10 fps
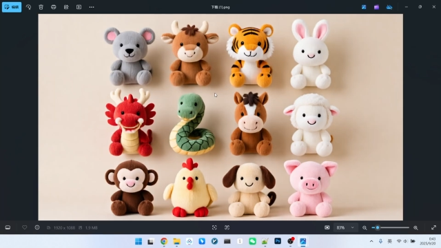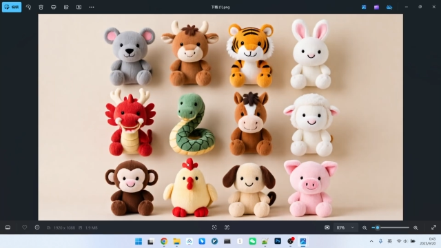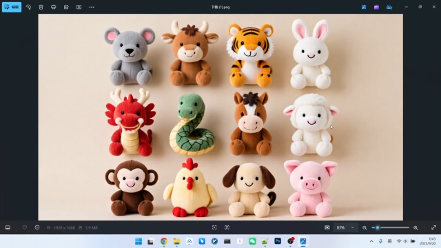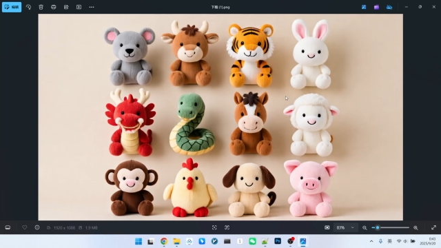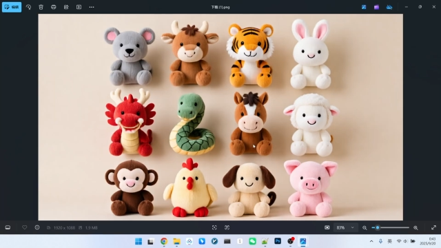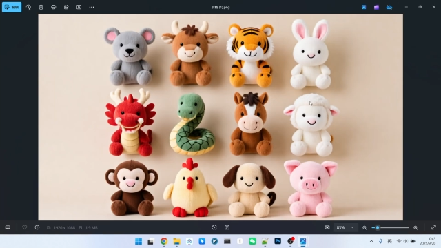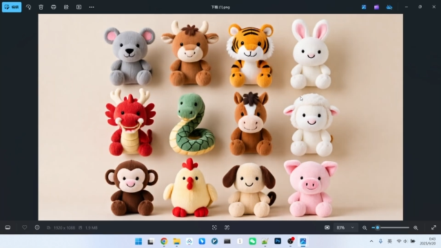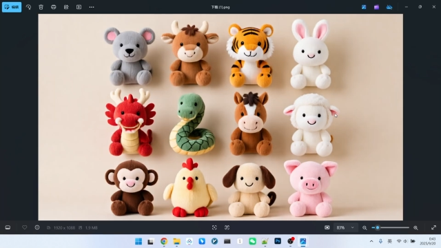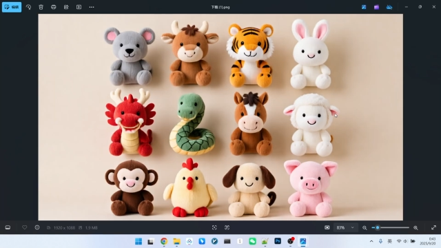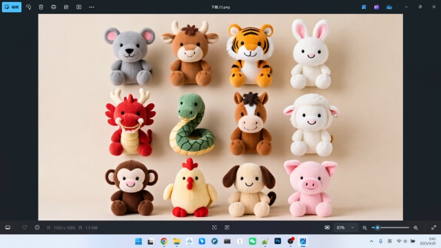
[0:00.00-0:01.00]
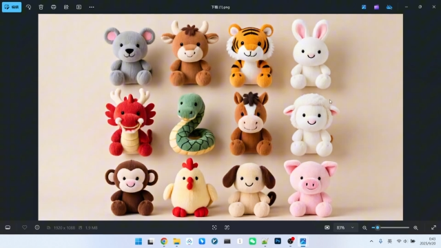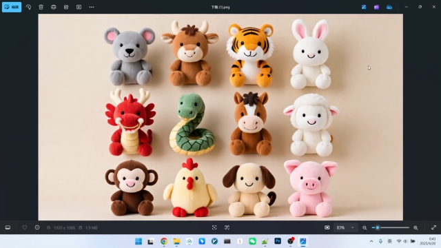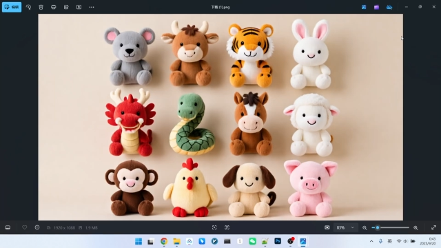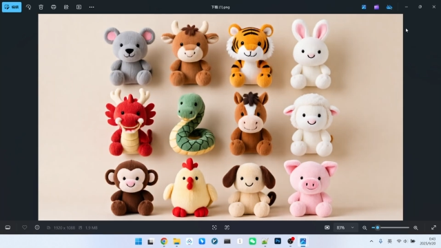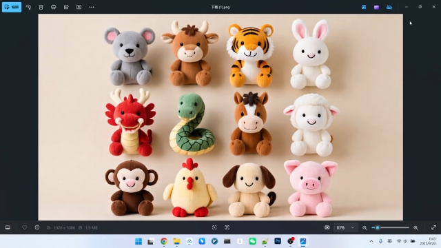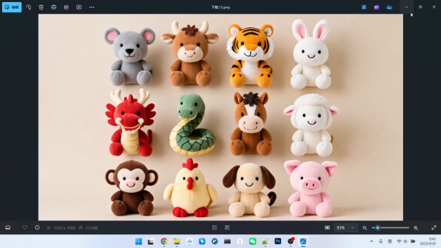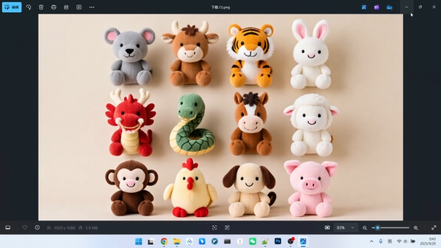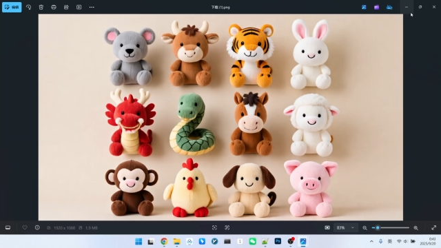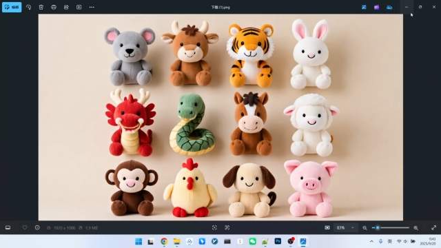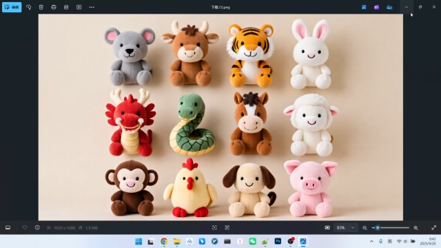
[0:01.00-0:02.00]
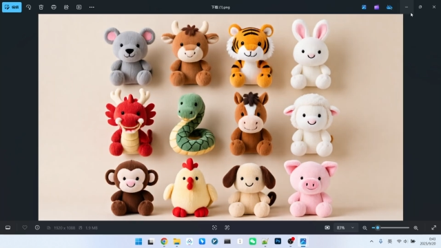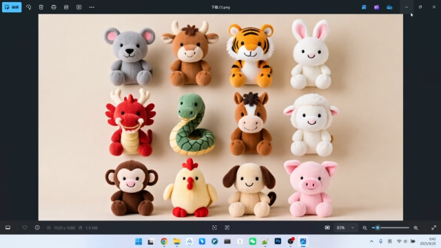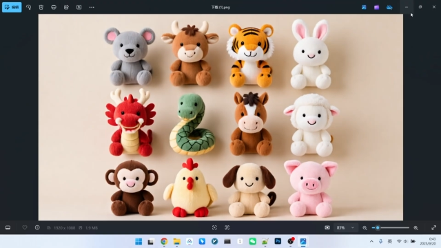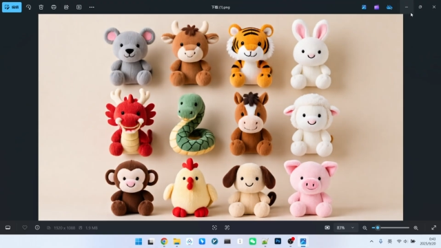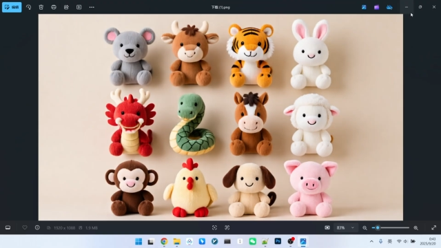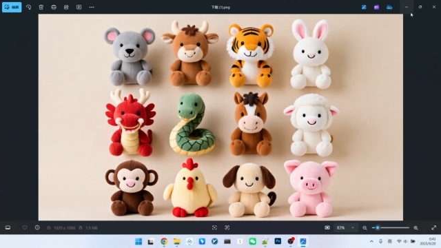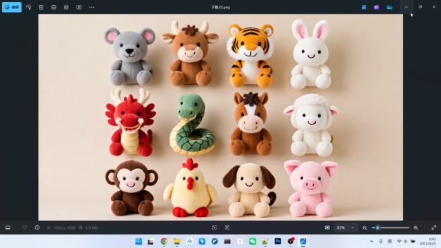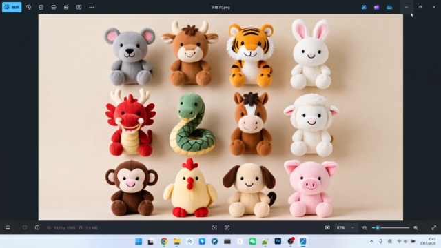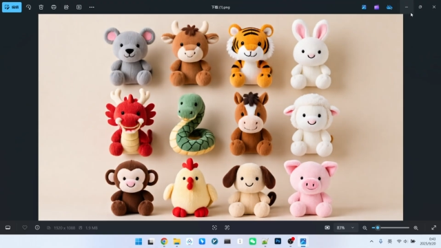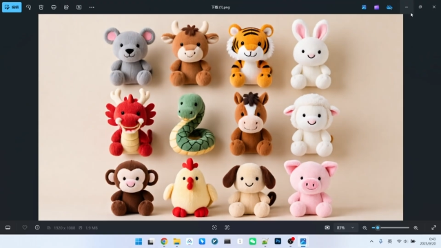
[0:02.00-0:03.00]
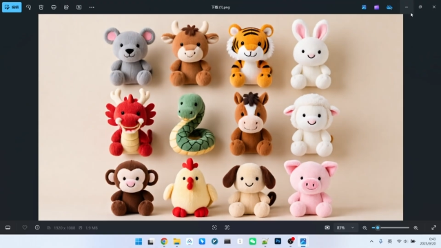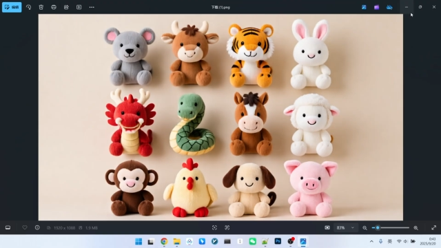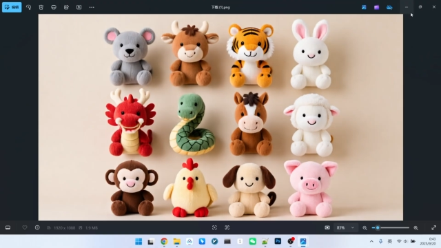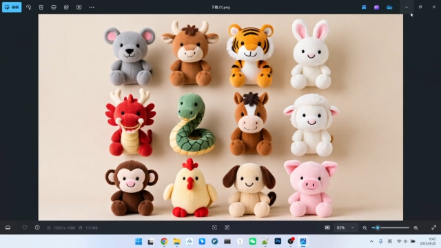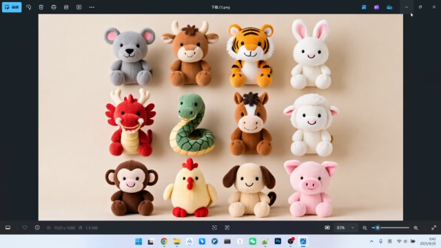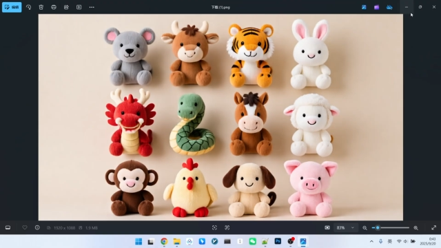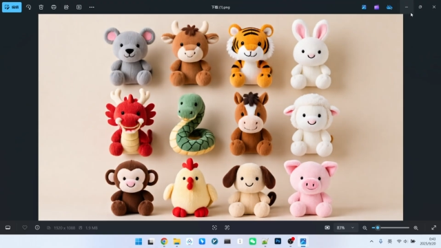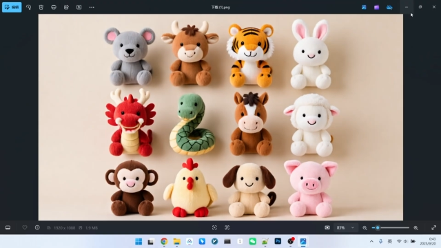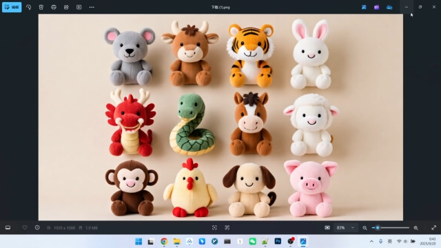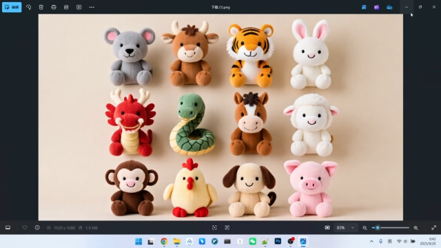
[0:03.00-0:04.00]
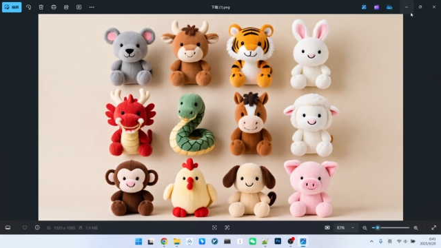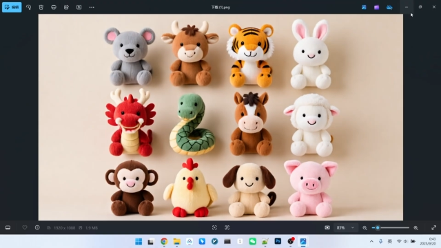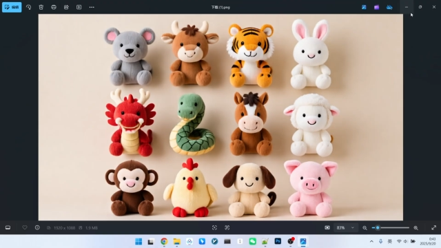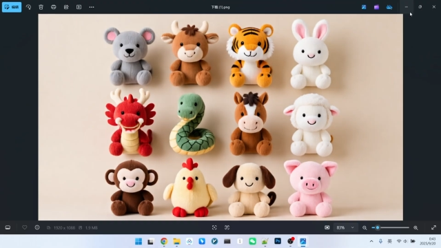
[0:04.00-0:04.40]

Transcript: (no speaker visible)